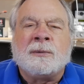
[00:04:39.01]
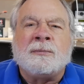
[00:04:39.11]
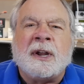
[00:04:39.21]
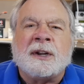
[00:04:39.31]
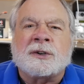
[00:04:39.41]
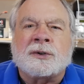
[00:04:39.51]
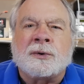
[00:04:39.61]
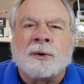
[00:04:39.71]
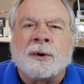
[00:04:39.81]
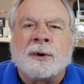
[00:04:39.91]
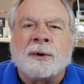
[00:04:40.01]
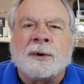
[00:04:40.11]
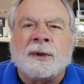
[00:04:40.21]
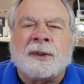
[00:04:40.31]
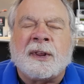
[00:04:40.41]
Make
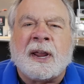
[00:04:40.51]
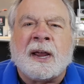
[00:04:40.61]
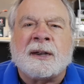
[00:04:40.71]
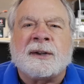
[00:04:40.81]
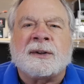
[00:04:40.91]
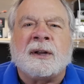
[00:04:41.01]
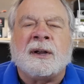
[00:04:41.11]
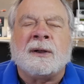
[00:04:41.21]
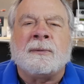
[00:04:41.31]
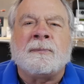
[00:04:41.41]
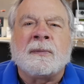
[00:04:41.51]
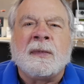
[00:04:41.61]
sure that um,